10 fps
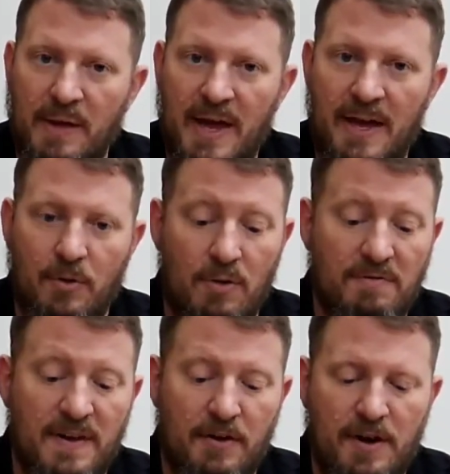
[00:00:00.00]
paint or
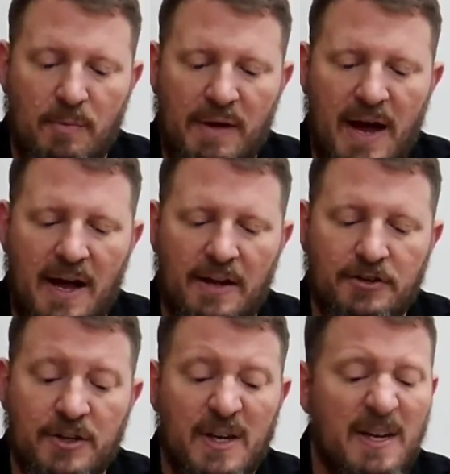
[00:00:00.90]
fingernail polish.